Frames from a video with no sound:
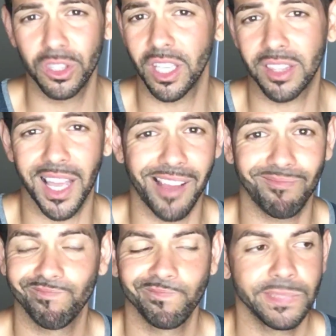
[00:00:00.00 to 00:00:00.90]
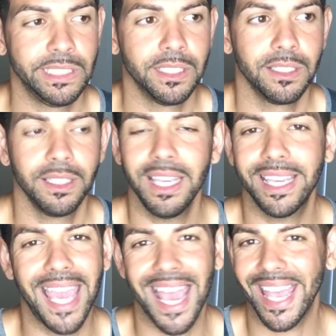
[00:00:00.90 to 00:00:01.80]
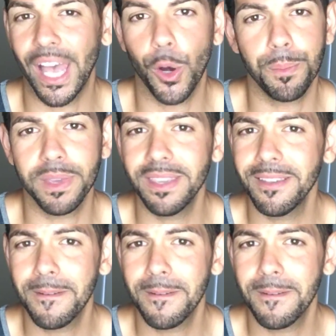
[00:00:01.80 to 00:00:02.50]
that he can't help me.